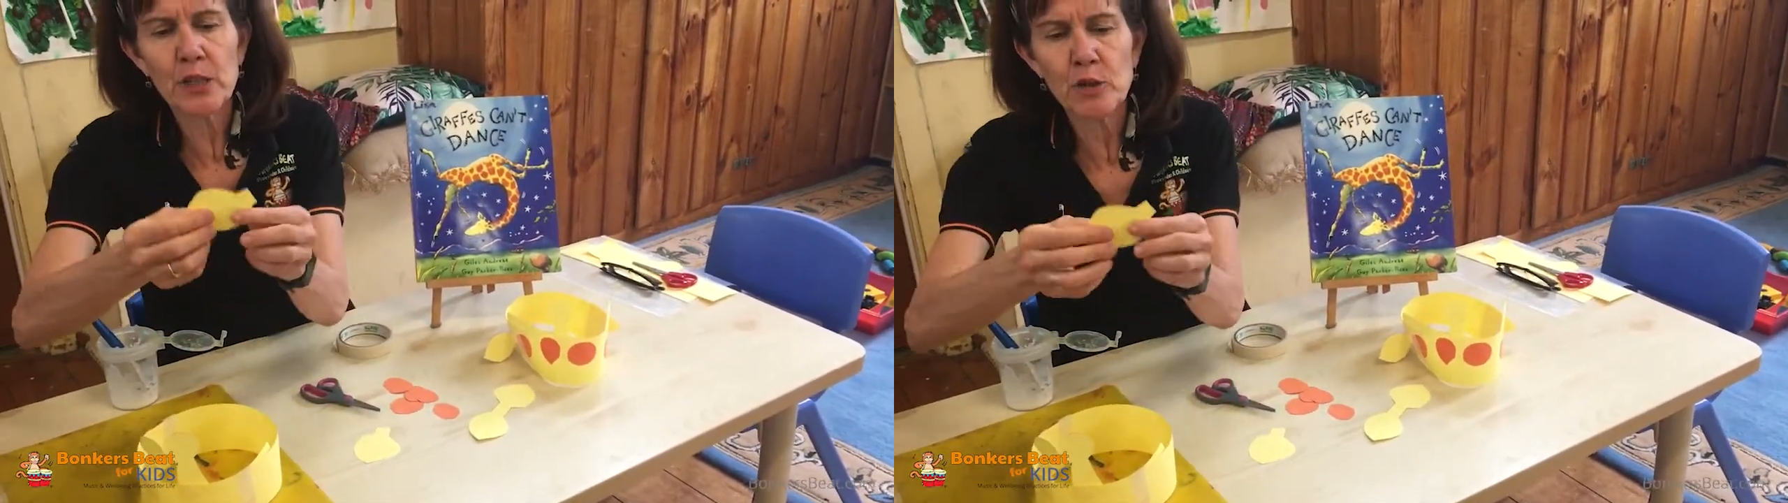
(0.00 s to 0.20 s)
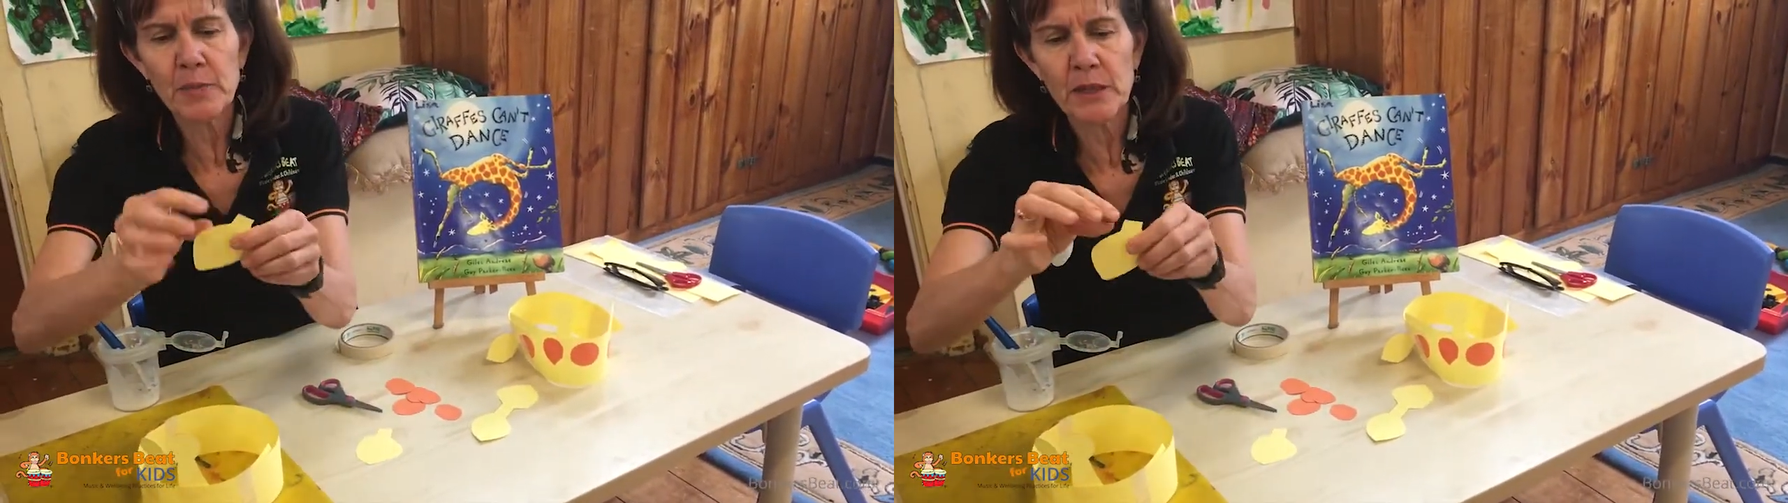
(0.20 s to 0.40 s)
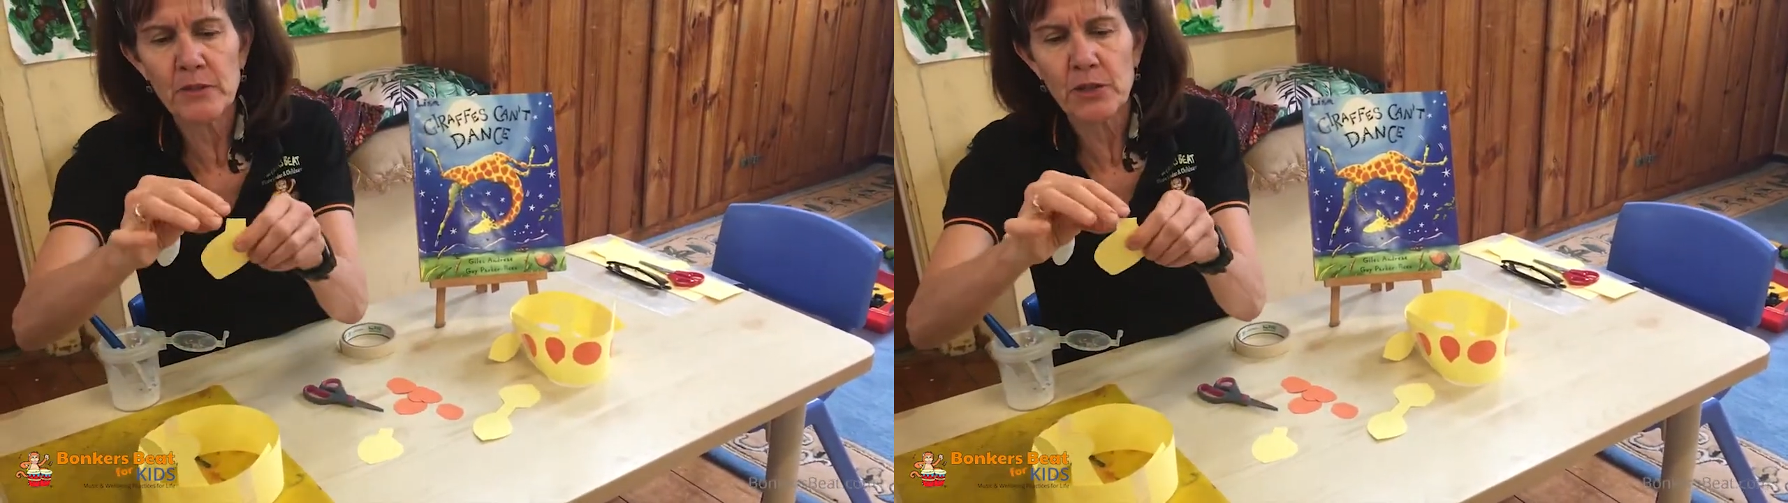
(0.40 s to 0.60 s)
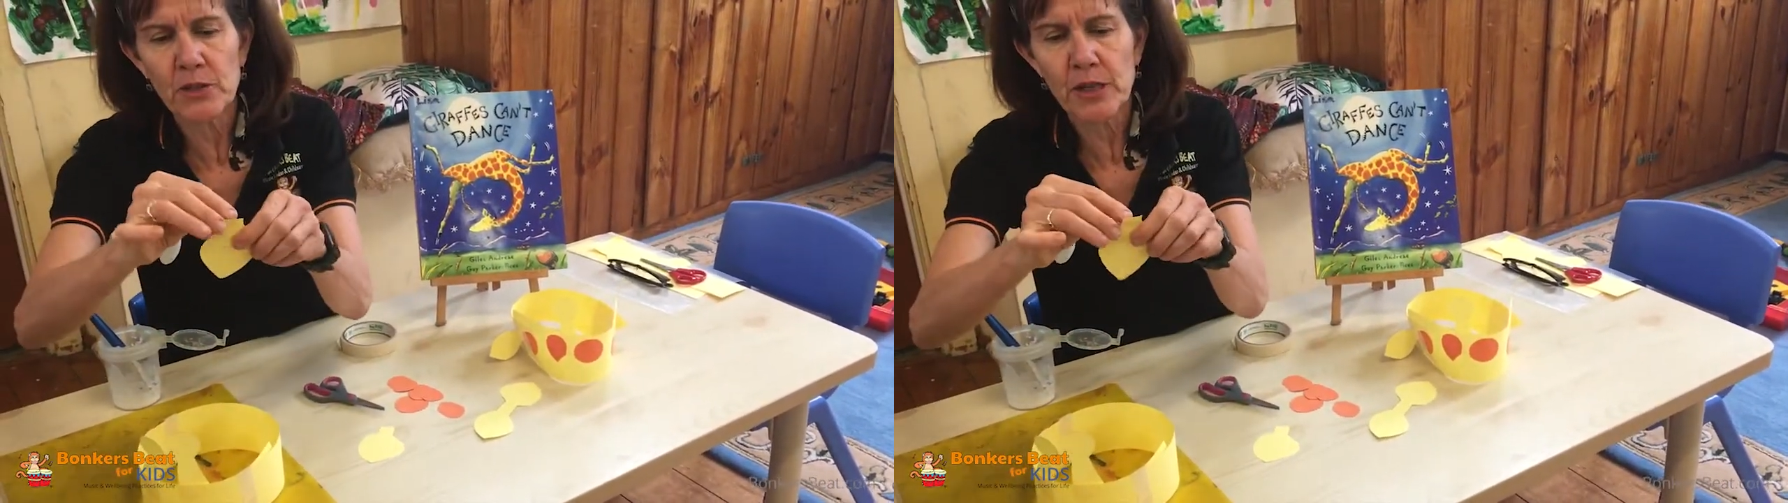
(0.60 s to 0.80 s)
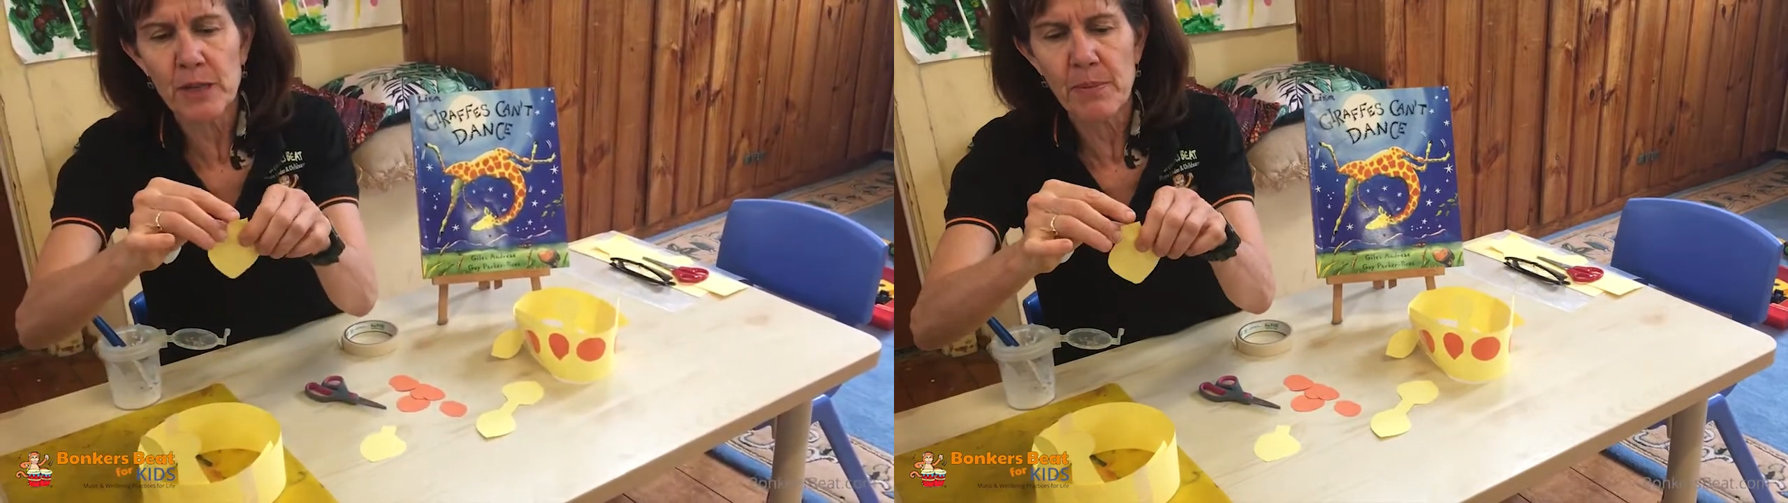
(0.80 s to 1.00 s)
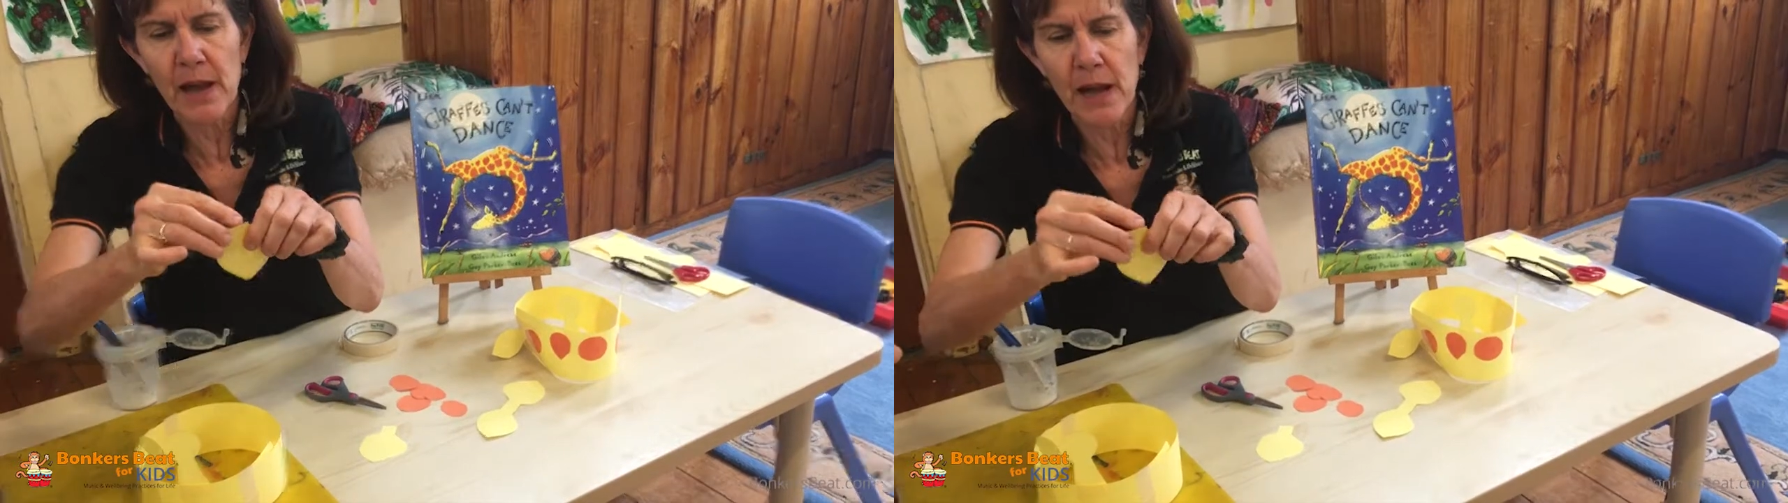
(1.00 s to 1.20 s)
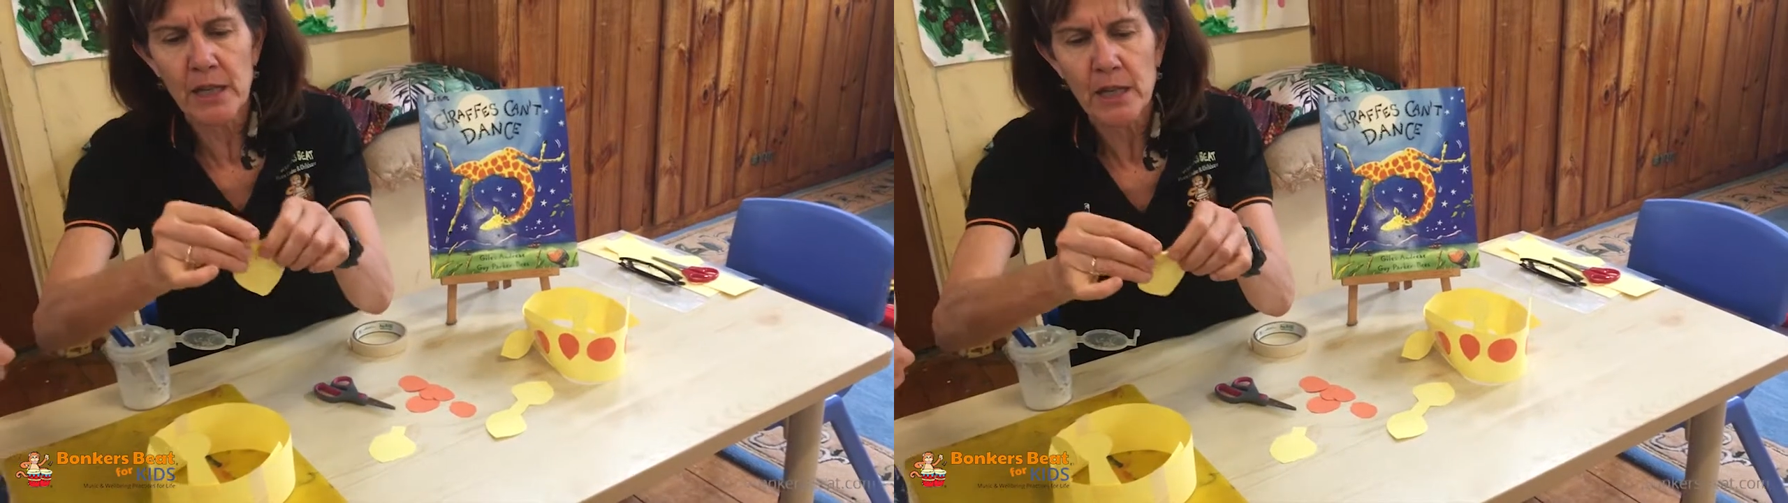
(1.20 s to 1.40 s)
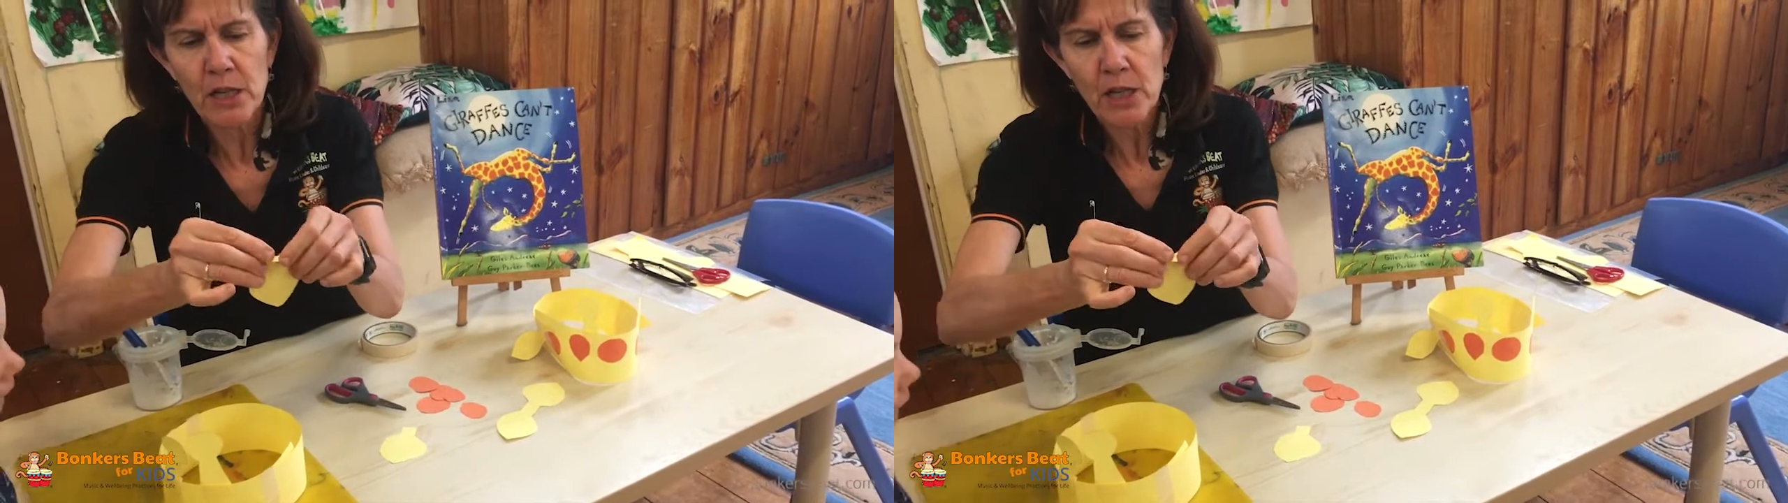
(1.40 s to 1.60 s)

little bit of the tricky part.